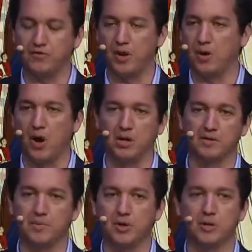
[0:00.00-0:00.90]
follow all of
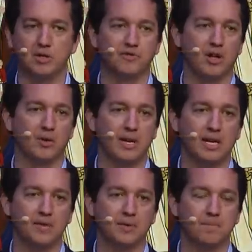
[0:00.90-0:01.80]
them, you don't need to follow any
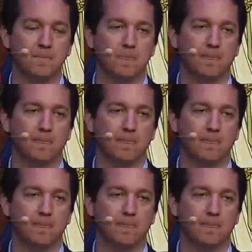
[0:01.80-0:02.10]
of them.